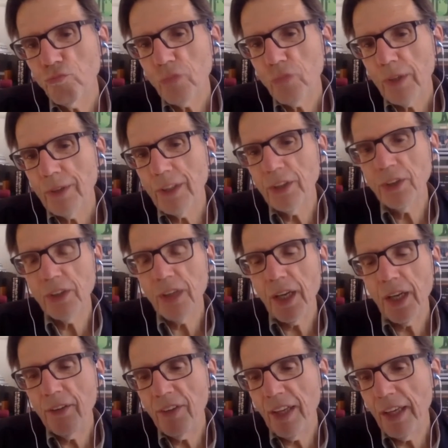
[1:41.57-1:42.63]
This,
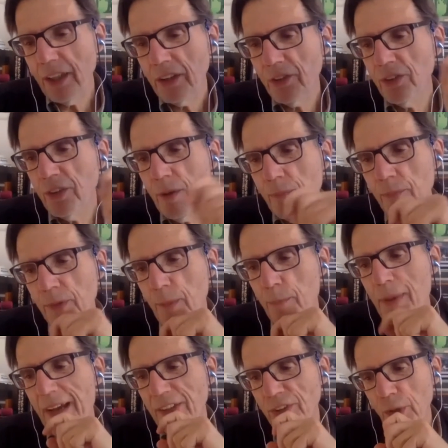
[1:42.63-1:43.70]
I think, is the
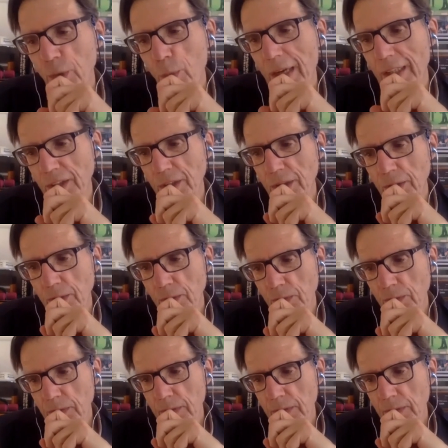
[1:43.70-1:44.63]
basic question.